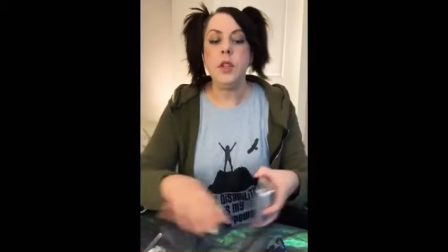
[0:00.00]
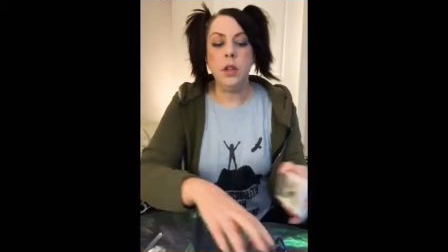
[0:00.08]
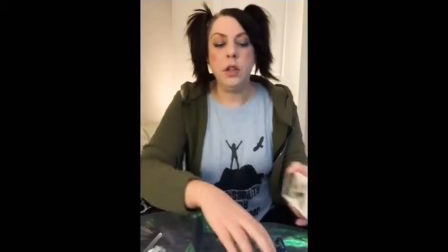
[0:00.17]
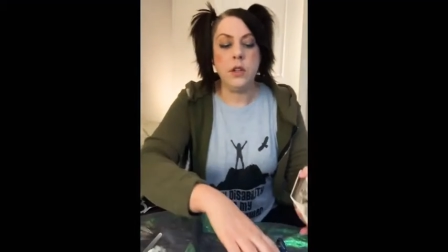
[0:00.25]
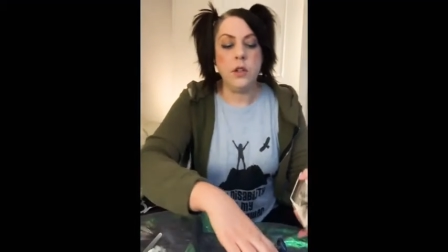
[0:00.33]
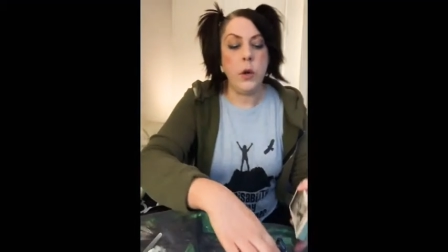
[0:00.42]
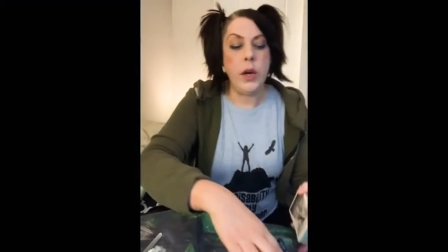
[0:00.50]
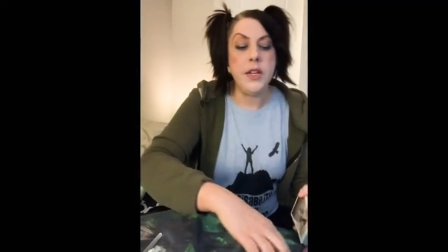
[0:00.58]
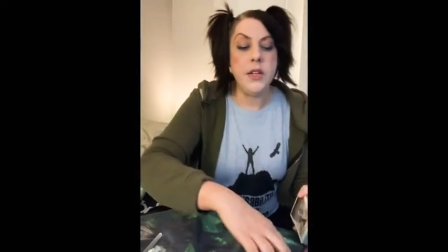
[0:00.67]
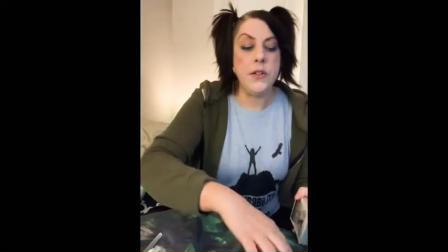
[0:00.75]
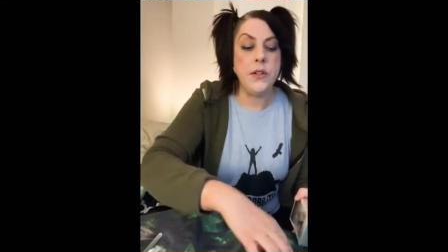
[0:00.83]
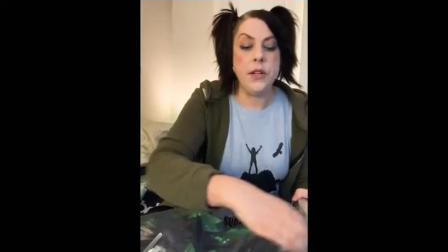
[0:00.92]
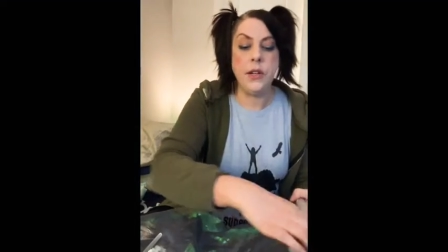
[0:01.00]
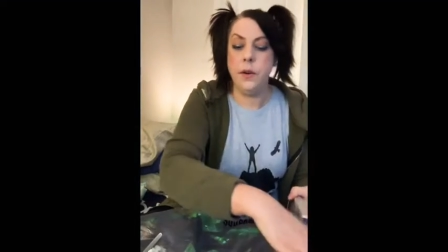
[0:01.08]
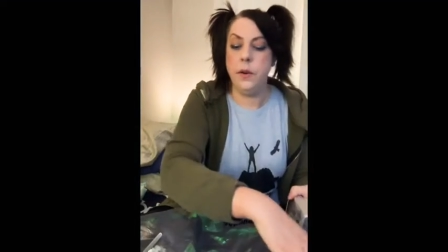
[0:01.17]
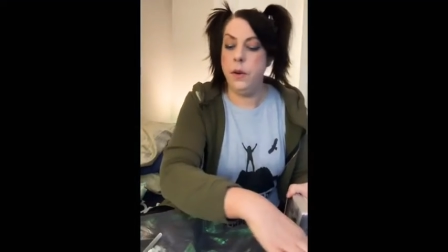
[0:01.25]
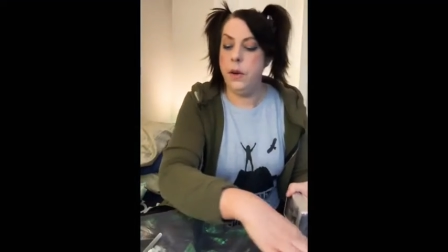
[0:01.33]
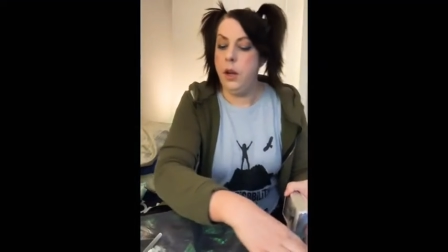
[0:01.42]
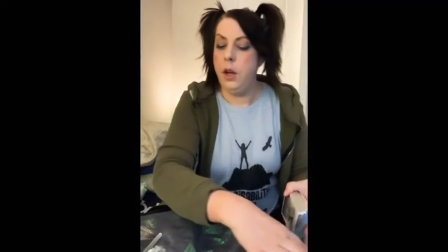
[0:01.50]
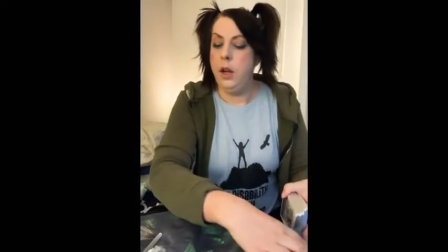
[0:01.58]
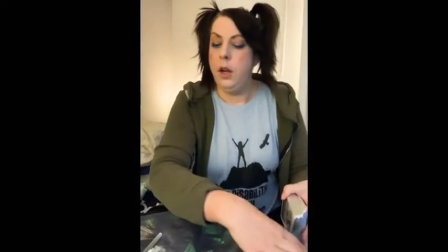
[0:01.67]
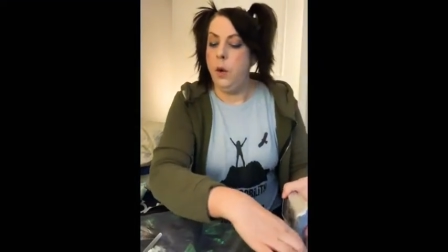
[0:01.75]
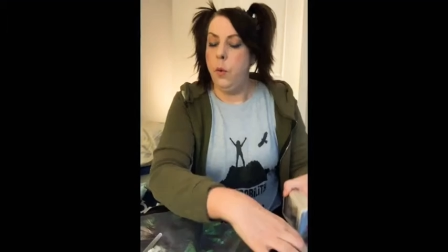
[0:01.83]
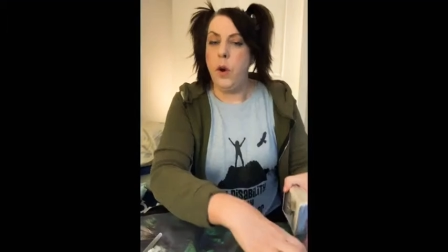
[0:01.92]
So I just
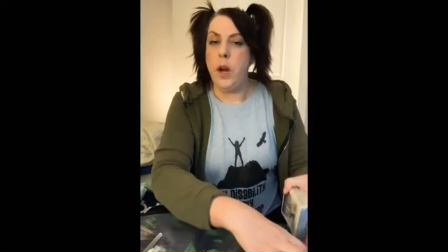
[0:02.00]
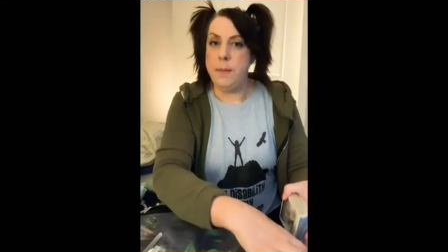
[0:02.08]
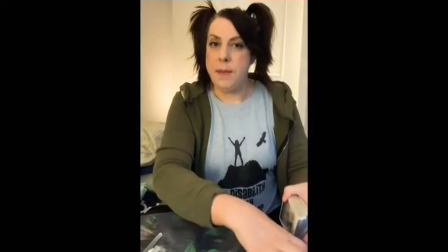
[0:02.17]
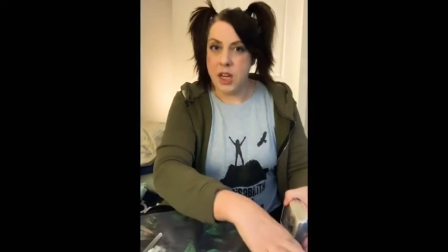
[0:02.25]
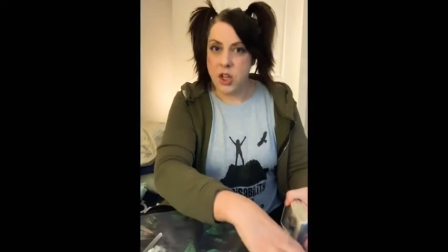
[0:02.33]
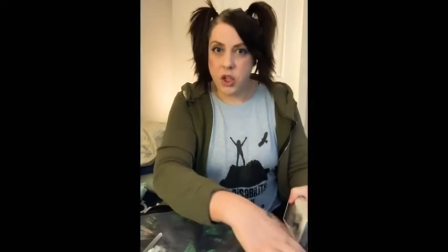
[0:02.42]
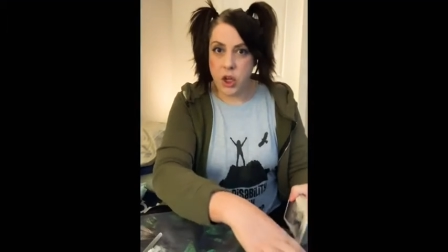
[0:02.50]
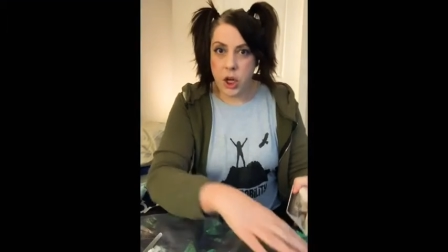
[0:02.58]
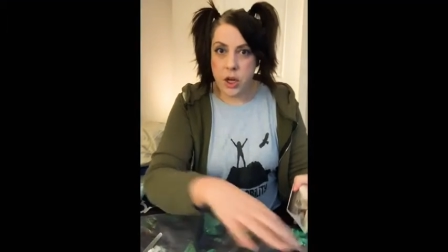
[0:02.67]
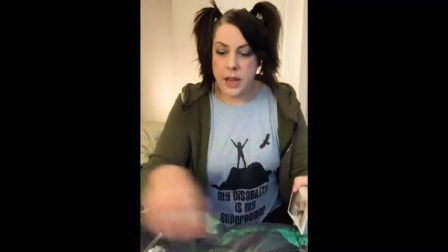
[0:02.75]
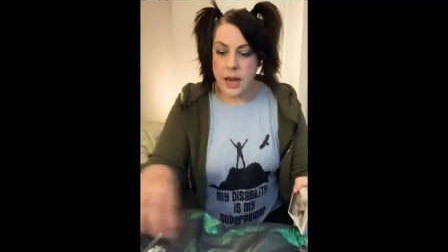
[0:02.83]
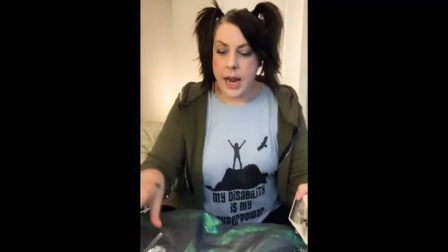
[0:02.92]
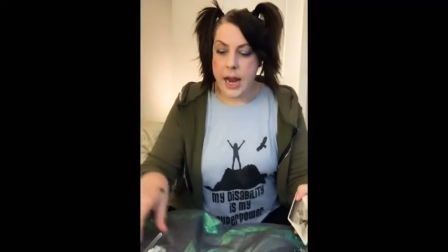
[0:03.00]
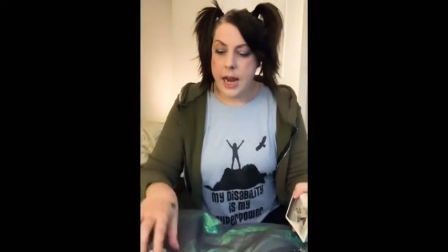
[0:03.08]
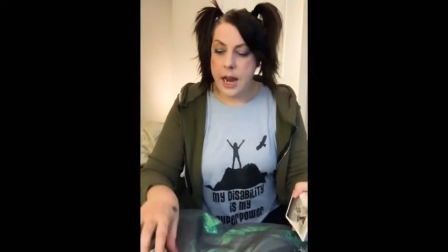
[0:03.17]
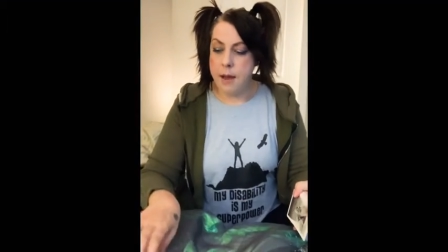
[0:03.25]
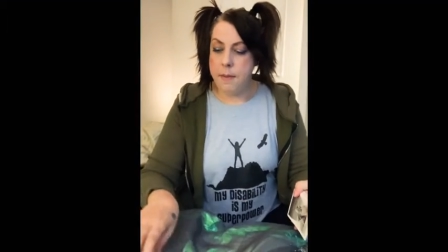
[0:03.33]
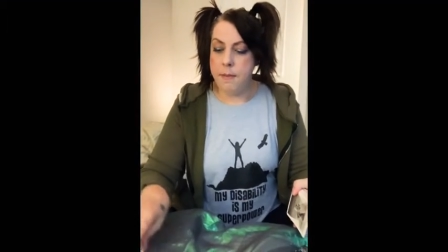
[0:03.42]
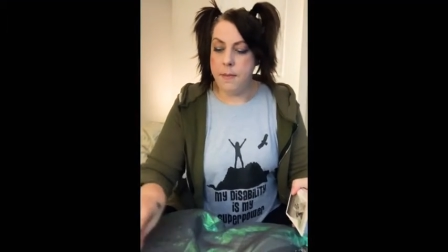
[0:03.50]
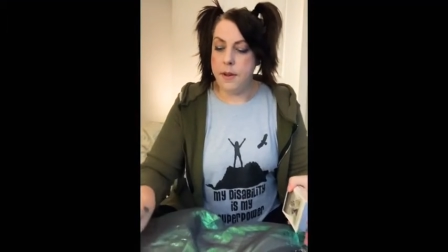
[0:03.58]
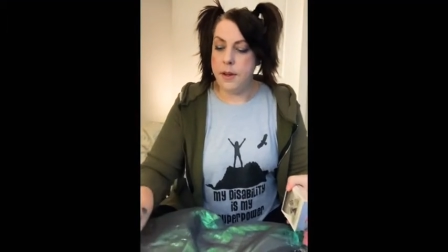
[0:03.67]
want to make sure that I am,